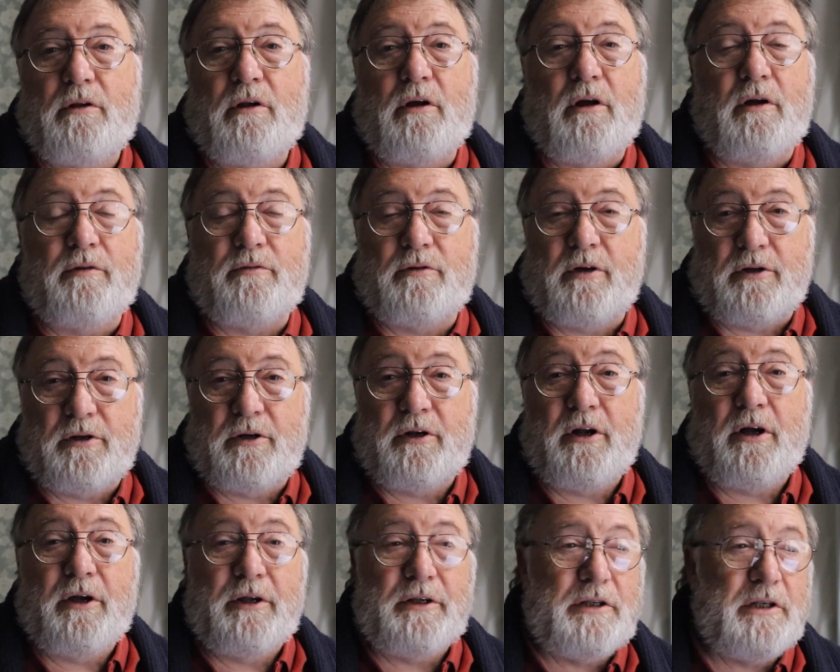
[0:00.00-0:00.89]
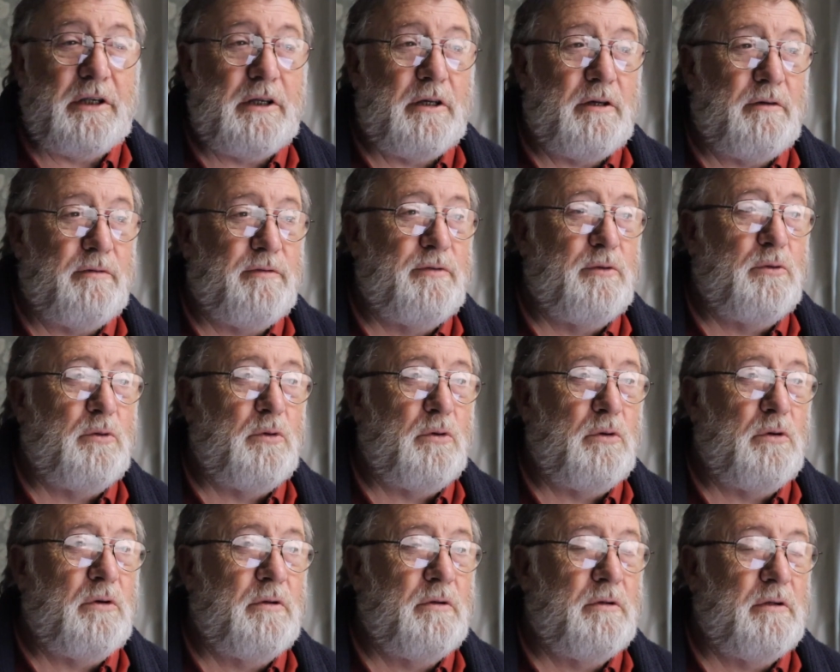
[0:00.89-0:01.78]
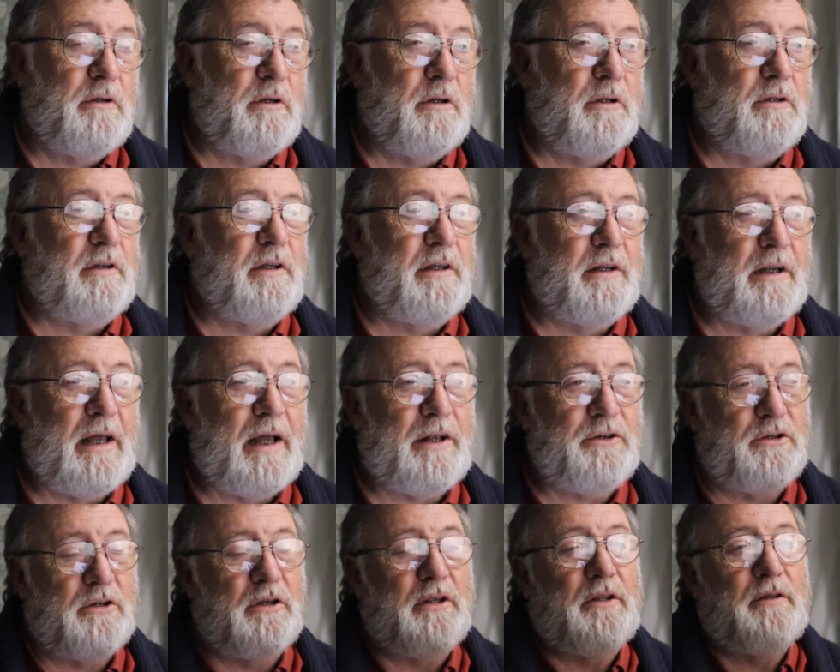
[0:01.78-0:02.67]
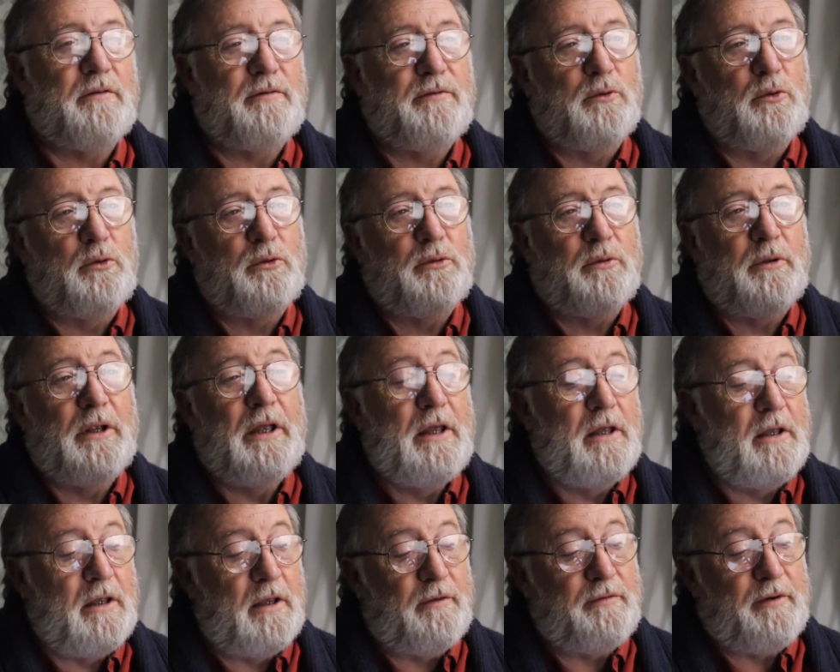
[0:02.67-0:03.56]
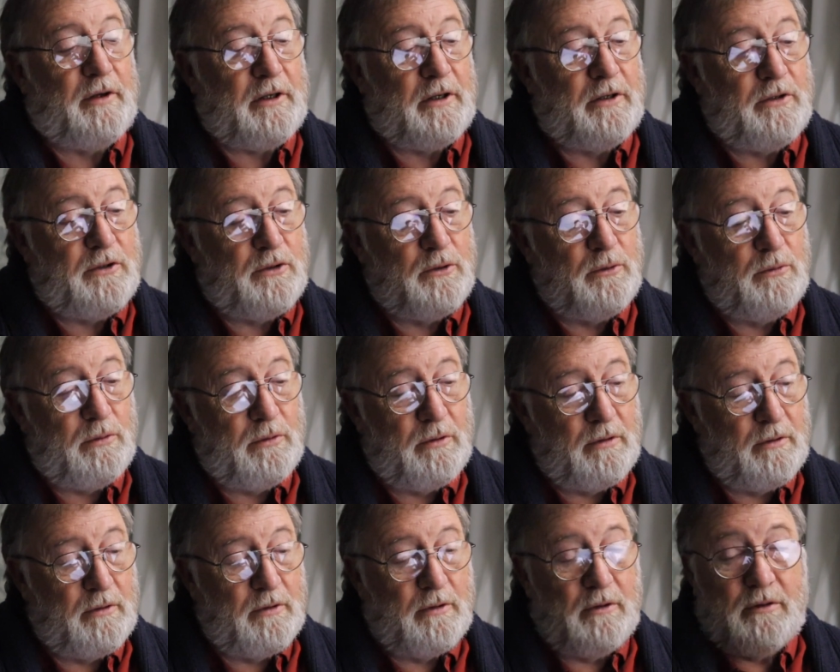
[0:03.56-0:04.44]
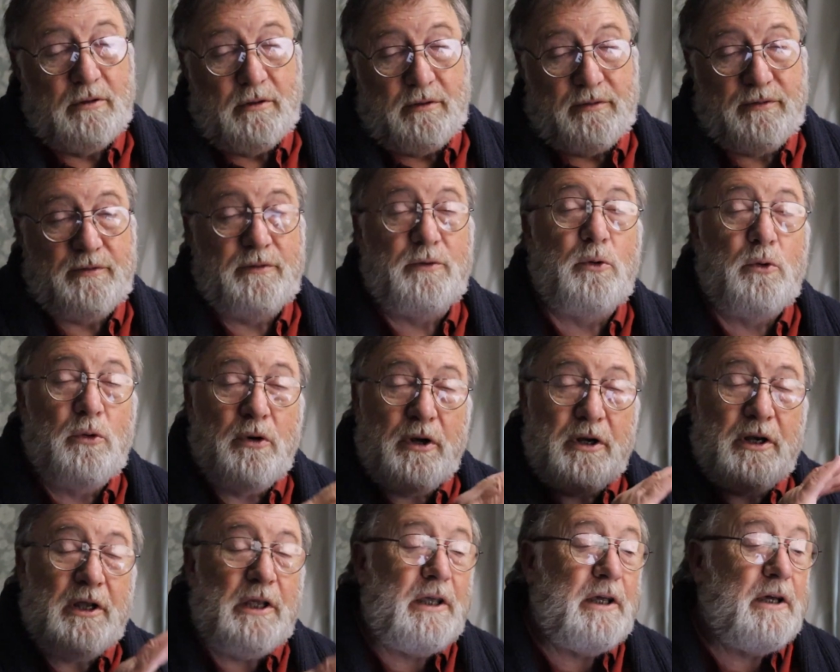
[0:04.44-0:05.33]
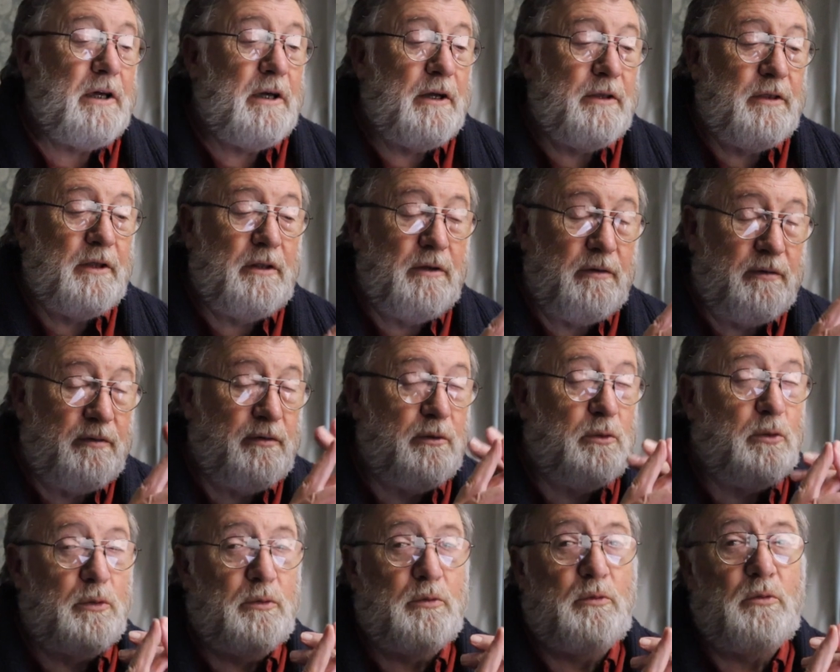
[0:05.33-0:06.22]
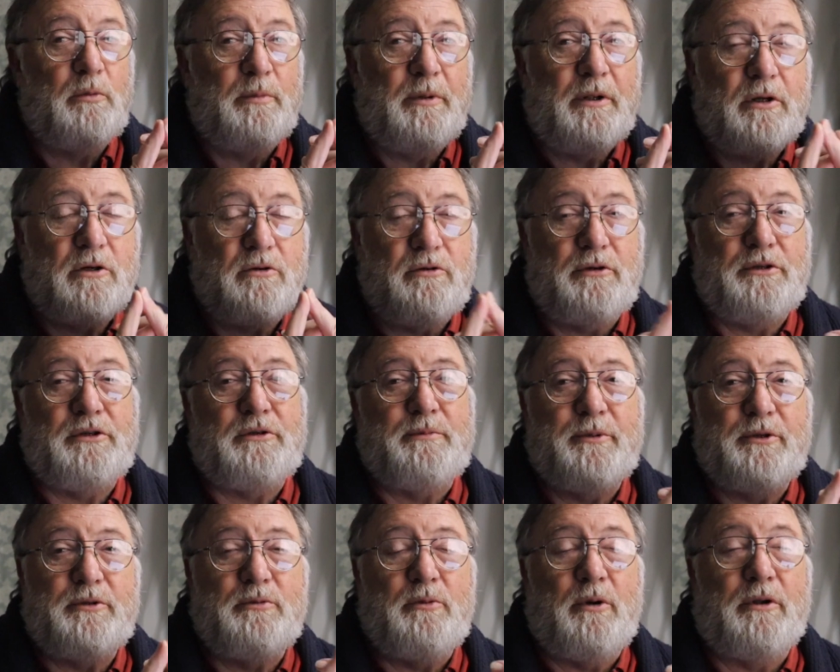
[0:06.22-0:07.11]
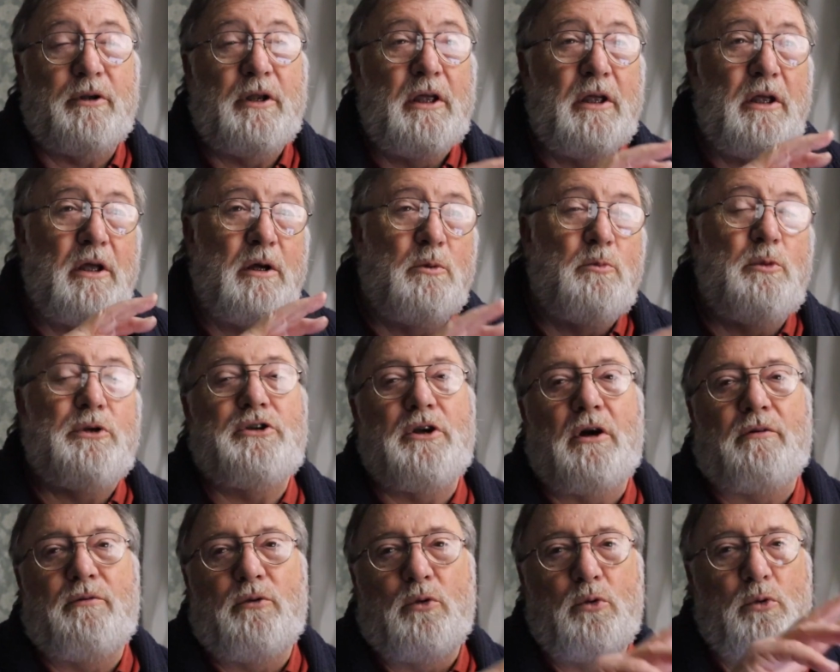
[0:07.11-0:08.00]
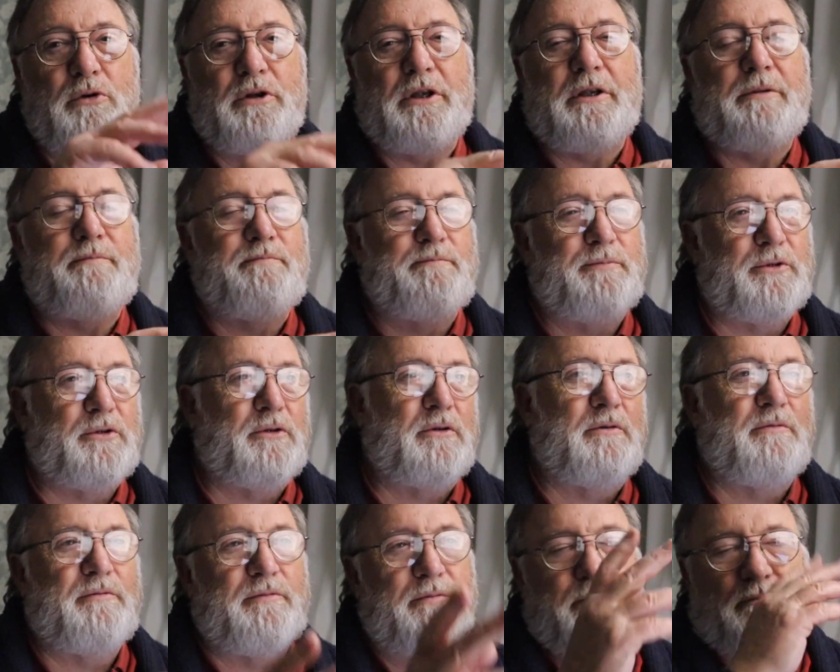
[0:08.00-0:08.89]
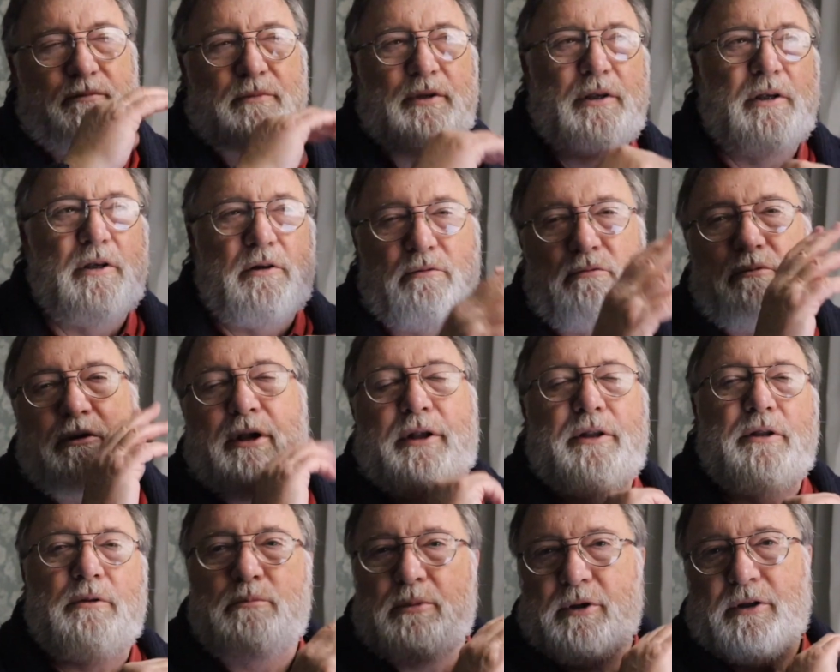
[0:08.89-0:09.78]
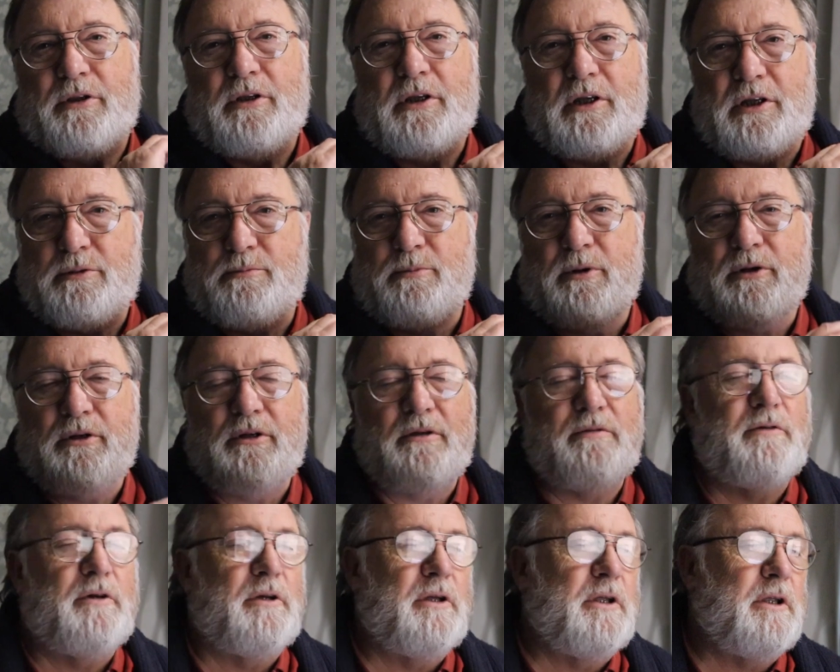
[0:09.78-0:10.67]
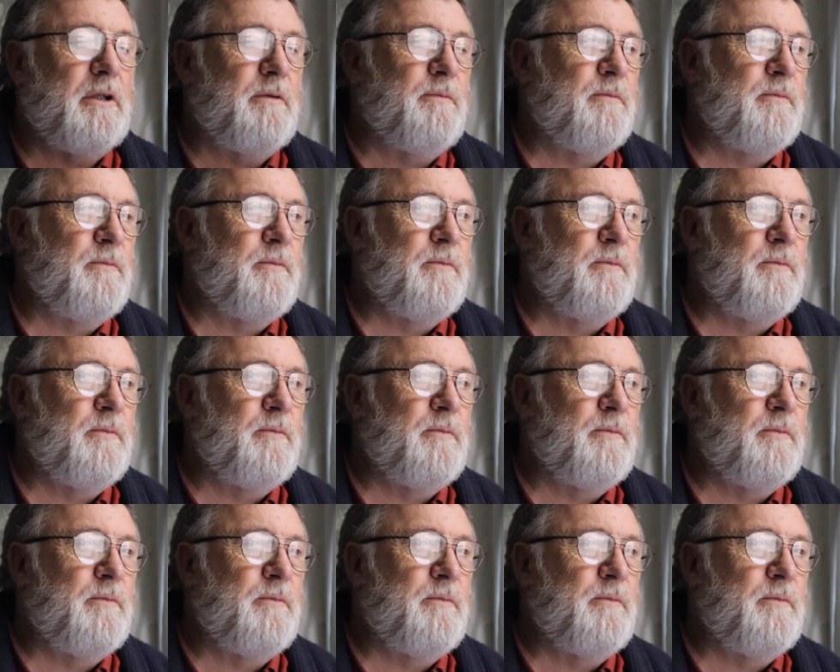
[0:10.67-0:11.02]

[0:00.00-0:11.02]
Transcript: I've got an idea for. And actually the fourth one, if I can do the 4 in a year, then the fourth will be the Christmas one, which I've already sort of written but needs modifying.